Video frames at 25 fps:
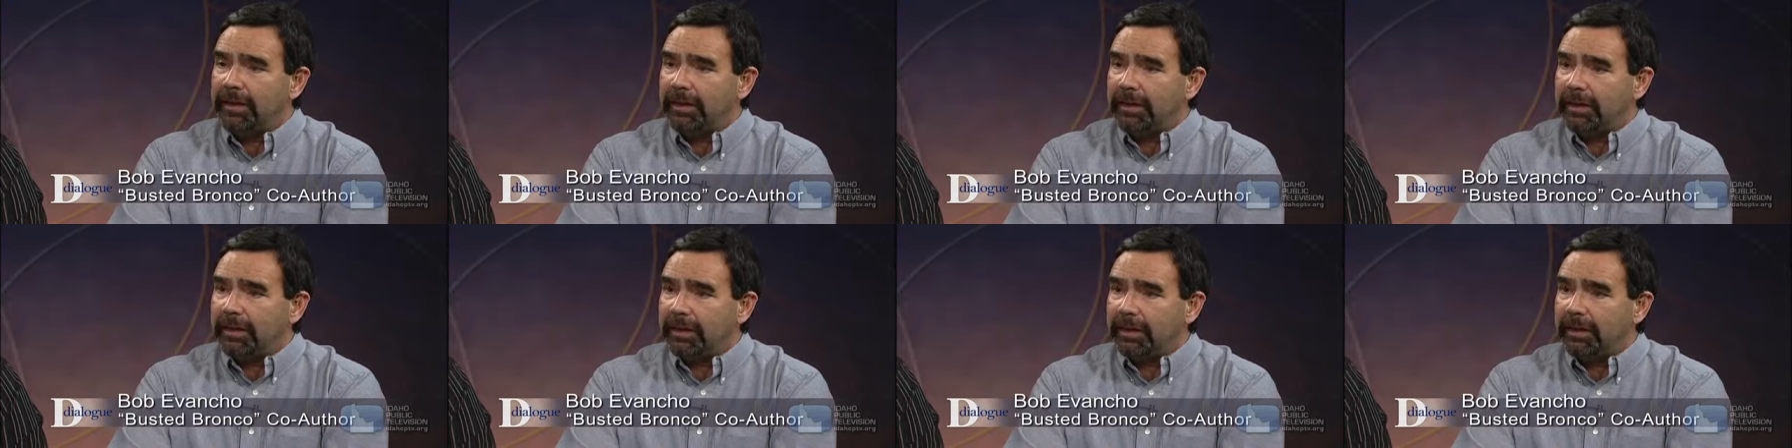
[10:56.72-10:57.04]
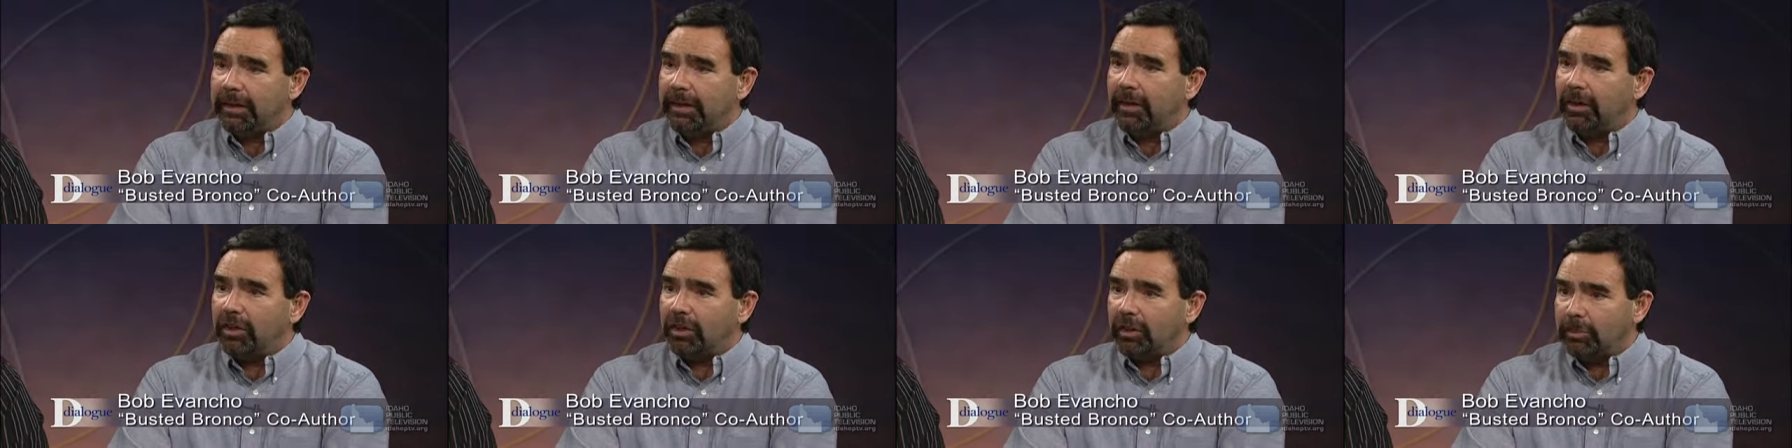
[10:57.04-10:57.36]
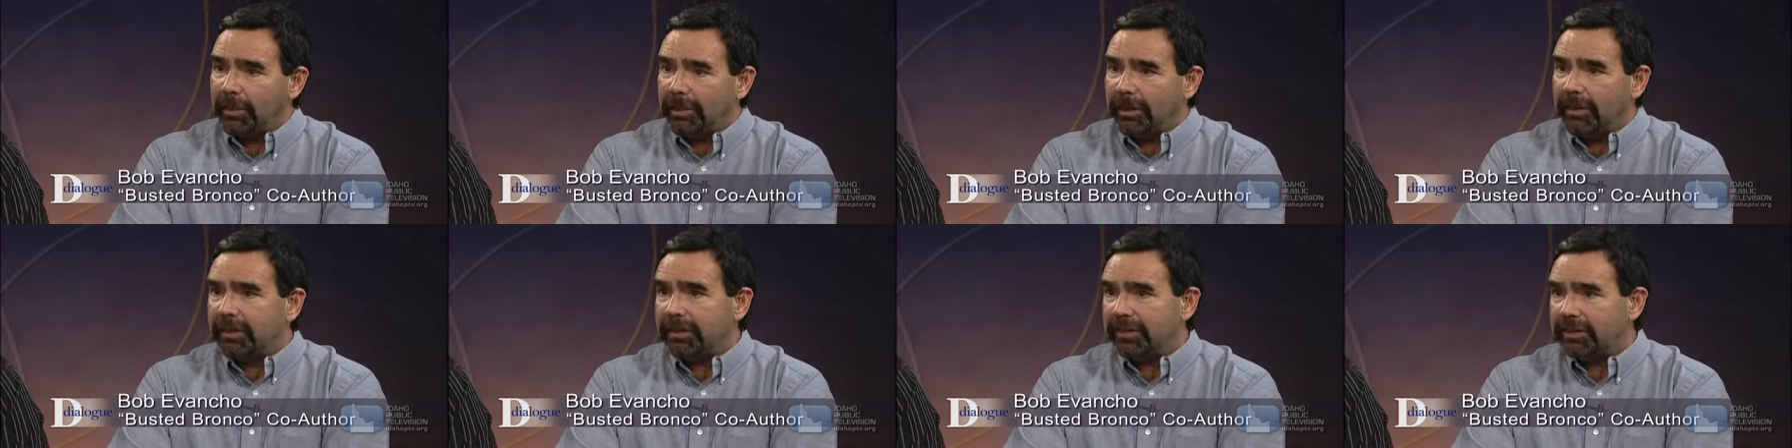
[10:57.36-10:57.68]
uh, All
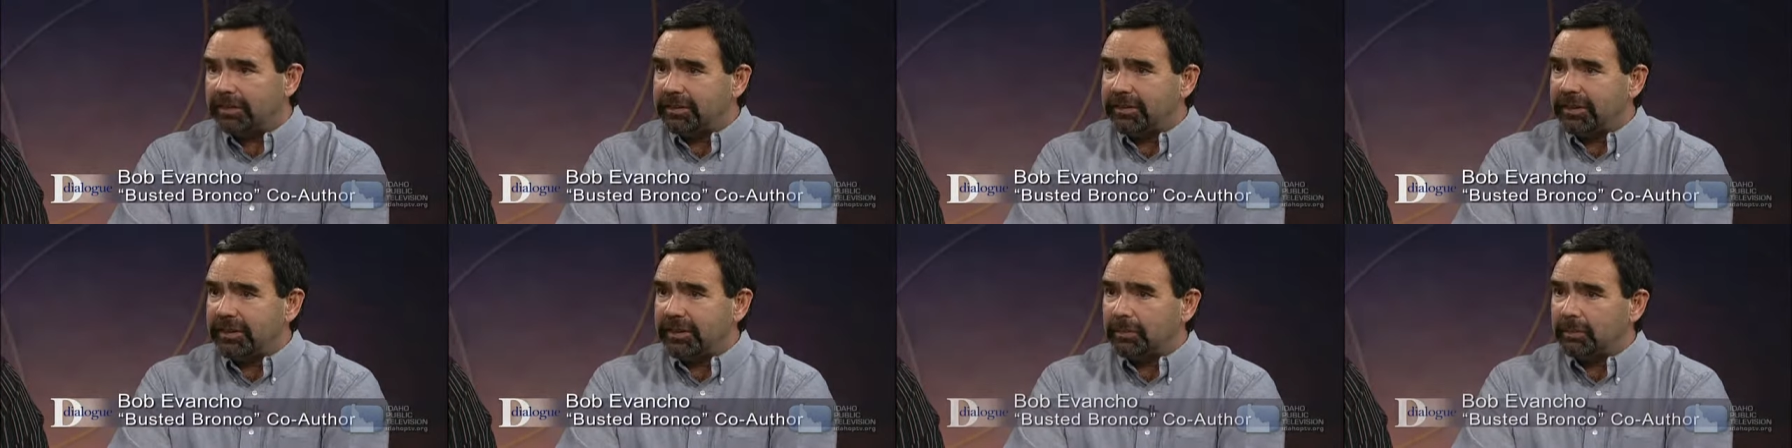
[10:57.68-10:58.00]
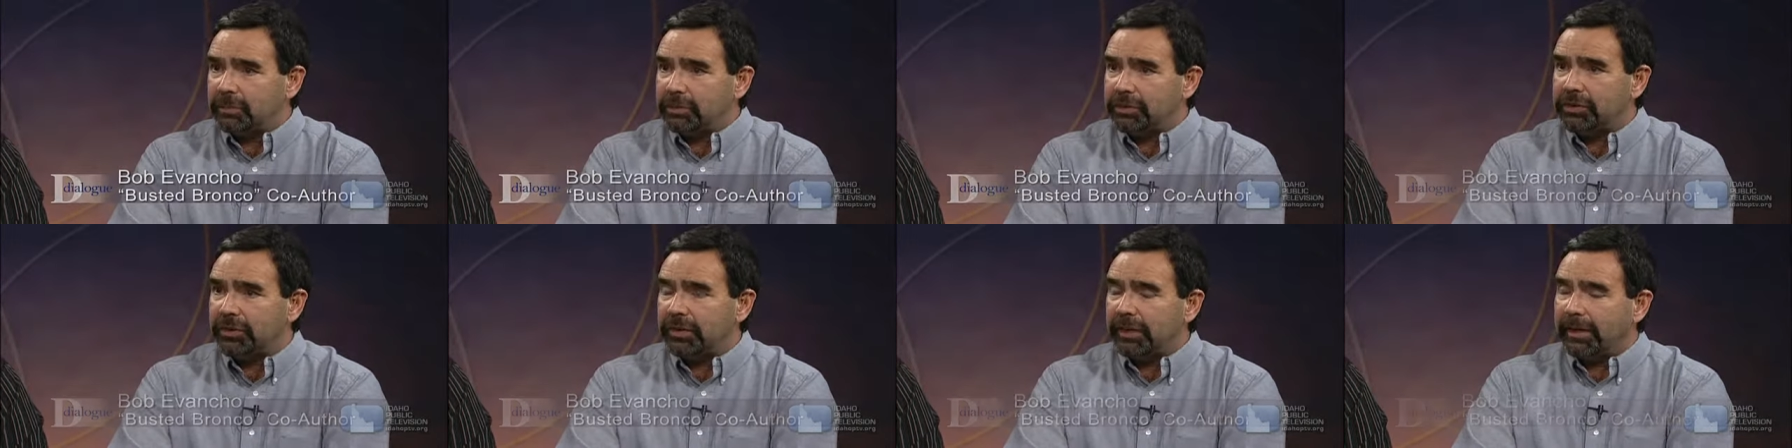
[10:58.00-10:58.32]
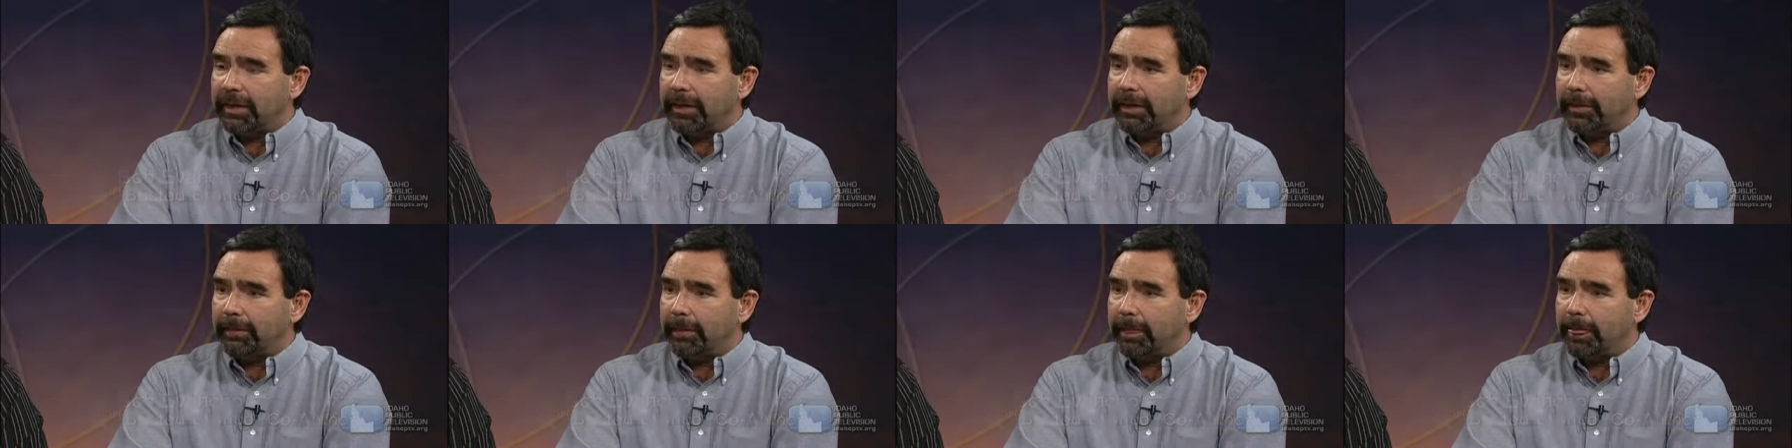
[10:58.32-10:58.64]
America teams.
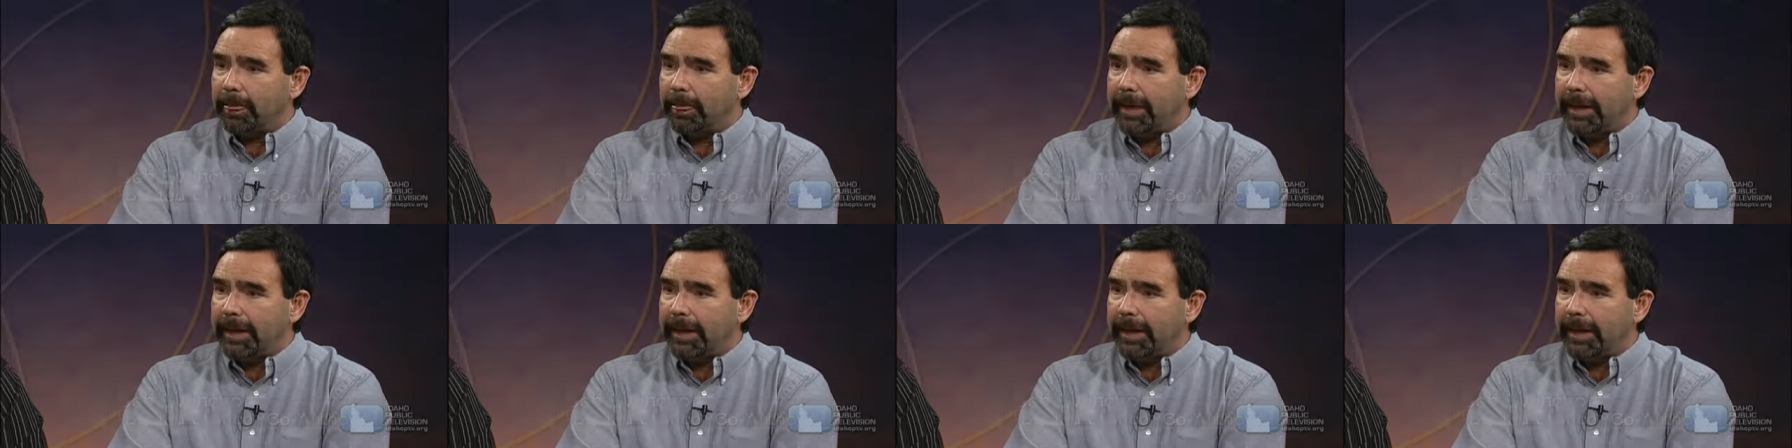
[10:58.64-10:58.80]
Uh,